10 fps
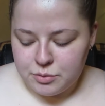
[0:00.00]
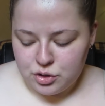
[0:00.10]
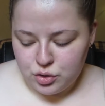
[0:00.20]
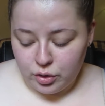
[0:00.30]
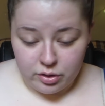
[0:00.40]

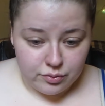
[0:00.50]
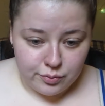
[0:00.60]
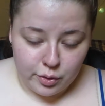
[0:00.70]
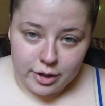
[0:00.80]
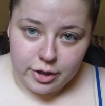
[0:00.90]
tutorial
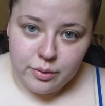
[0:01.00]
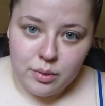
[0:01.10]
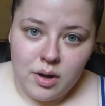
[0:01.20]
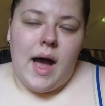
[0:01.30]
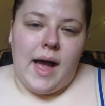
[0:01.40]
for
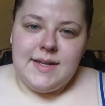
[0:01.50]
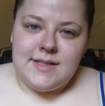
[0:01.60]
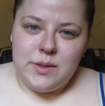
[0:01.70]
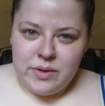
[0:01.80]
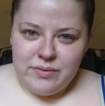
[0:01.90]
you. I
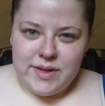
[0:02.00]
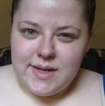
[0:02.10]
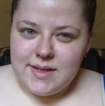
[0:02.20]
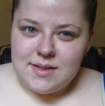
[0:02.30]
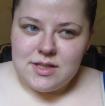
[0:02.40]
did one of
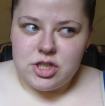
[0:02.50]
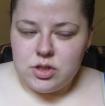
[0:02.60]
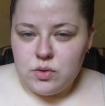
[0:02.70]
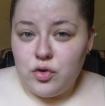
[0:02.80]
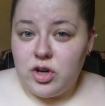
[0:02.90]
these just
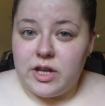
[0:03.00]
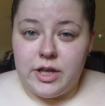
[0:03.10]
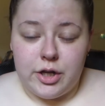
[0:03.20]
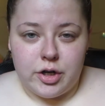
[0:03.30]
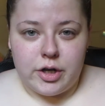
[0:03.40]
over a
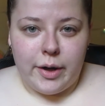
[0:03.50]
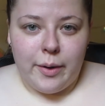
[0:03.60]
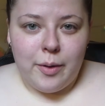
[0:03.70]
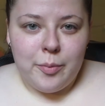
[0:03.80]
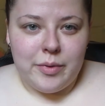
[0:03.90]
year
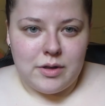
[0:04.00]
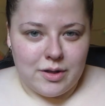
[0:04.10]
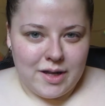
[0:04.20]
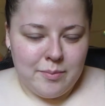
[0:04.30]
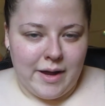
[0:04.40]
ago, but
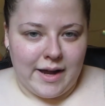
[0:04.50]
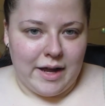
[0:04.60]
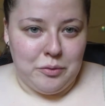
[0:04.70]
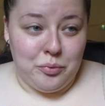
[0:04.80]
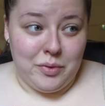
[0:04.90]
looking back I
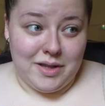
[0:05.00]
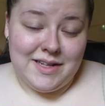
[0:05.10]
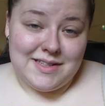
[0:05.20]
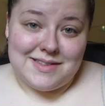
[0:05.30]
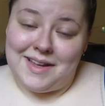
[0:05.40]
really
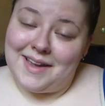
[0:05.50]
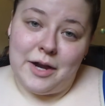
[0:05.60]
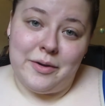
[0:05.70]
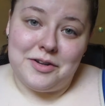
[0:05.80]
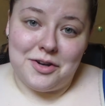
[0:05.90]
dislike
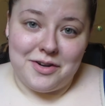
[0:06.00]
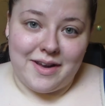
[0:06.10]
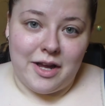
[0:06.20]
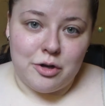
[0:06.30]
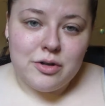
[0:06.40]
how it turned
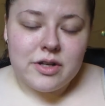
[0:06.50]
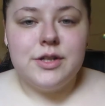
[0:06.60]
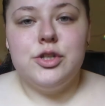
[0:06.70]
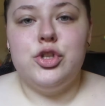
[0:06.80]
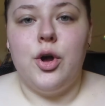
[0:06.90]
out,
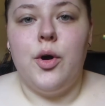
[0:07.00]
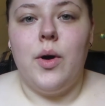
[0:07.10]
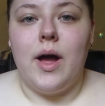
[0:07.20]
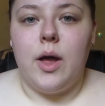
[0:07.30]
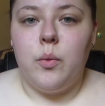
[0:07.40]

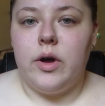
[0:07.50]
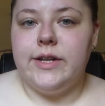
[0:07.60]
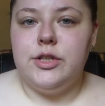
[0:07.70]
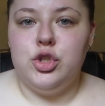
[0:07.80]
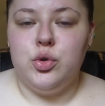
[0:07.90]
so I
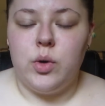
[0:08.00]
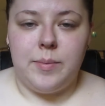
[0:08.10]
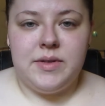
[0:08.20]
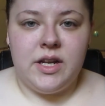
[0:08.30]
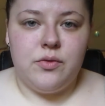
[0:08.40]
wanted to
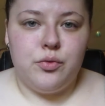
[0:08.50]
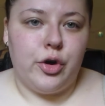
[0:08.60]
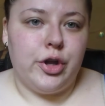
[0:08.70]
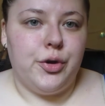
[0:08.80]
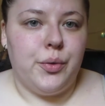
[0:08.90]
update it for
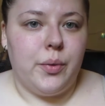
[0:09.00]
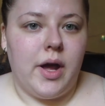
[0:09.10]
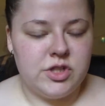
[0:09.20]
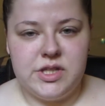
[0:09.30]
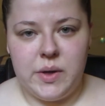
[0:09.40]
you
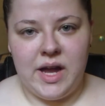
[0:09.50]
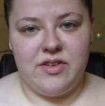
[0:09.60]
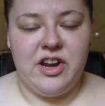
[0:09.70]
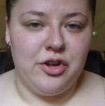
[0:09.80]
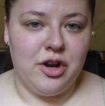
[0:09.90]
just so I have
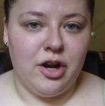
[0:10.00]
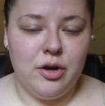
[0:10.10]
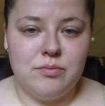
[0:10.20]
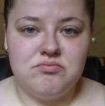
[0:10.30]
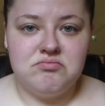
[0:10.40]
another
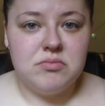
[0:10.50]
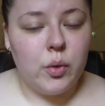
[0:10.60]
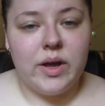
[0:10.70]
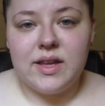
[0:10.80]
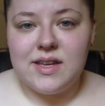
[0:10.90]

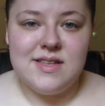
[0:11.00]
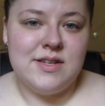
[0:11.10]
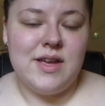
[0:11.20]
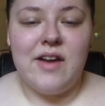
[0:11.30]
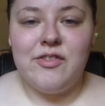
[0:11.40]
quick,
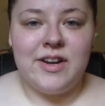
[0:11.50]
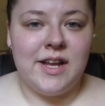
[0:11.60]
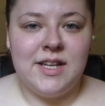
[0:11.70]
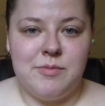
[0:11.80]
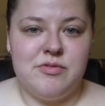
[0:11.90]
easy,
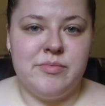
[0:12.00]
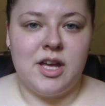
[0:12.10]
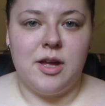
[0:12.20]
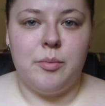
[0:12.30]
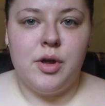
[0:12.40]
everyday type of
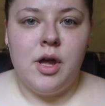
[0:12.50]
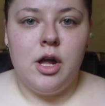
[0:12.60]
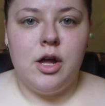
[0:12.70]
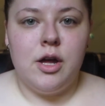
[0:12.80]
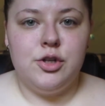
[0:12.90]
makeup
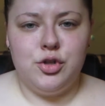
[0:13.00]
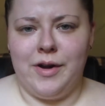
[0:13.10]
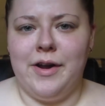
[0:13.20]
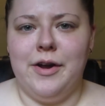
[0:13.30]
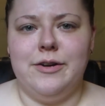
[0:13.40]

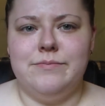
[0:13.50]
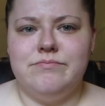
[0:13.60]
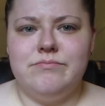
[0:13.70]
tutorial